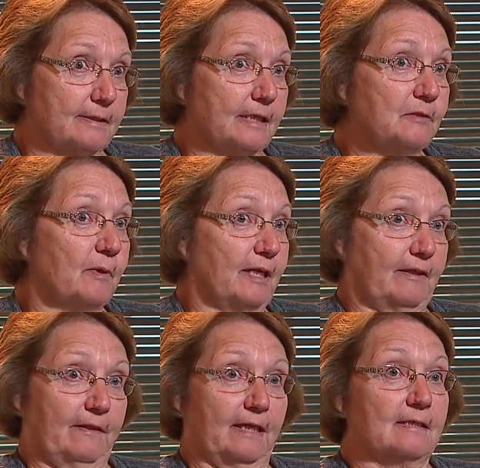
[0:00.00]
That's what I
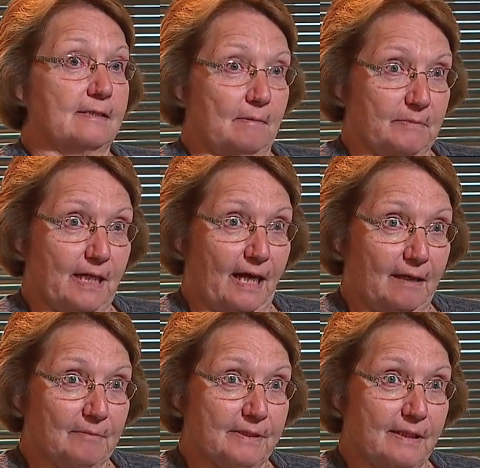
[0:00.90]
think
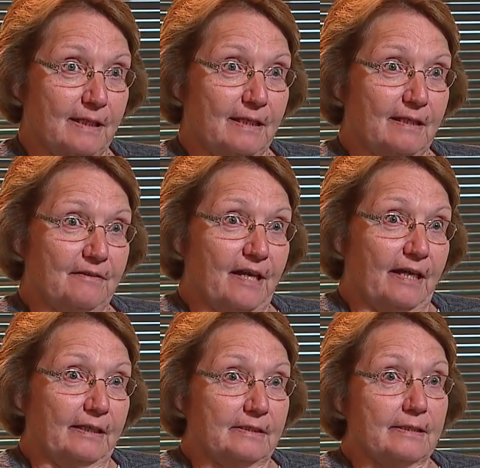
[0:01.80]
sometimes,
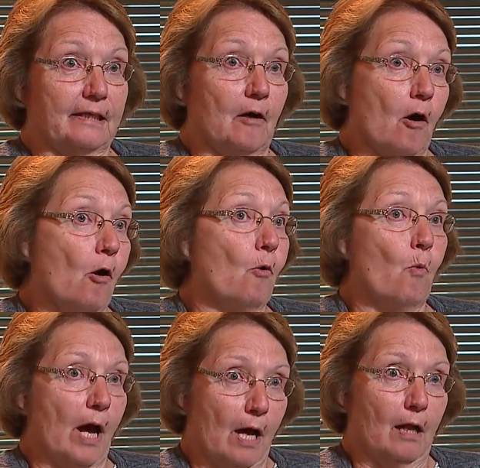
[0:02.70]
that it's like, oh,
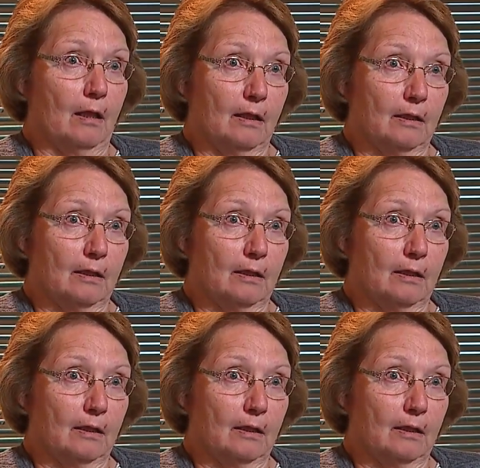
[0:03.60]
well.